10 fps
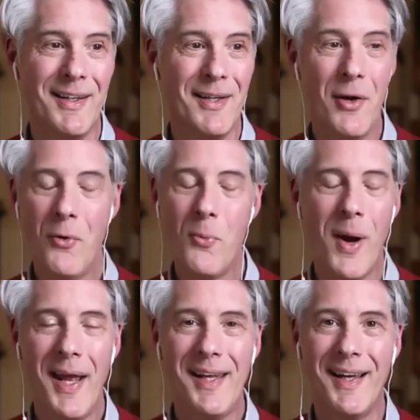No
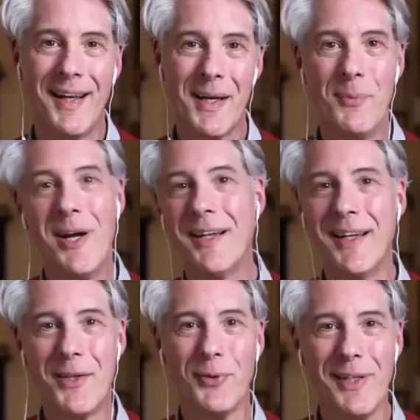way. Come on,
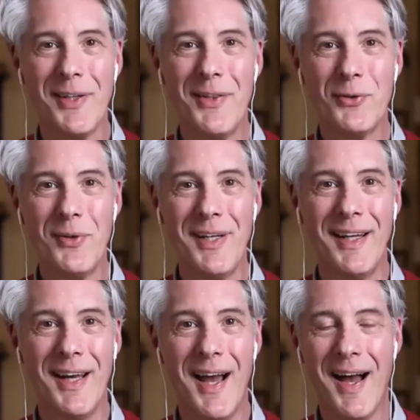let's run to the tree."
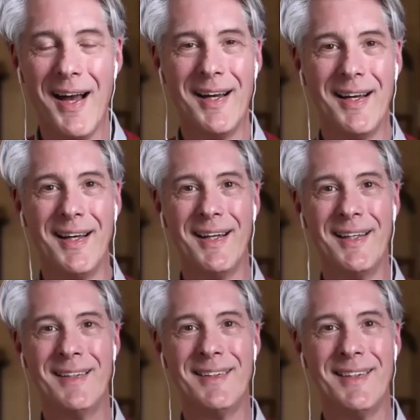And